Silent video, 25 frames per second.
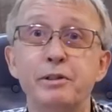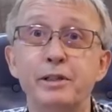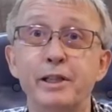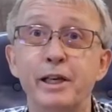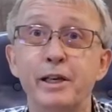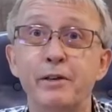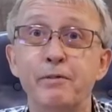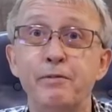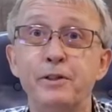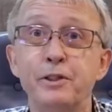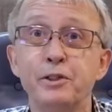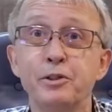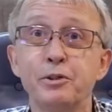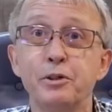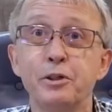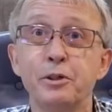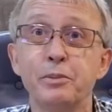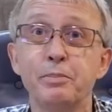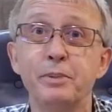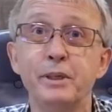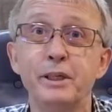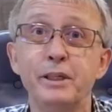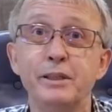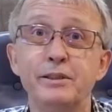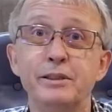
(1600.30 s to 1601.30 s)
with AFIS
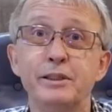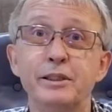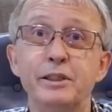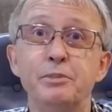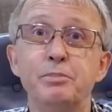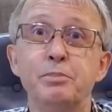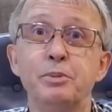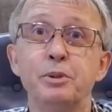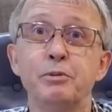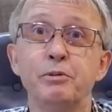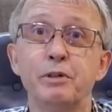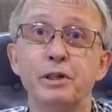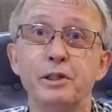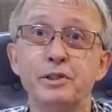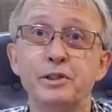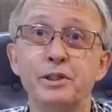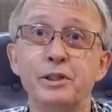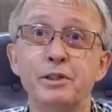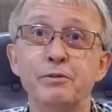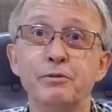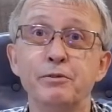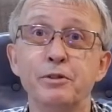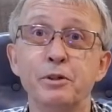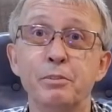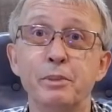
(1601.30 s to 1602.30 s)
cockpit, it provides
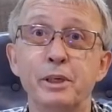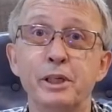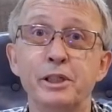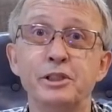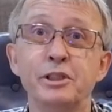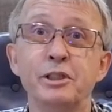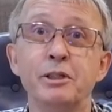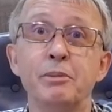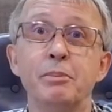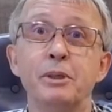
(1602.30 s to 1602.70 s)
information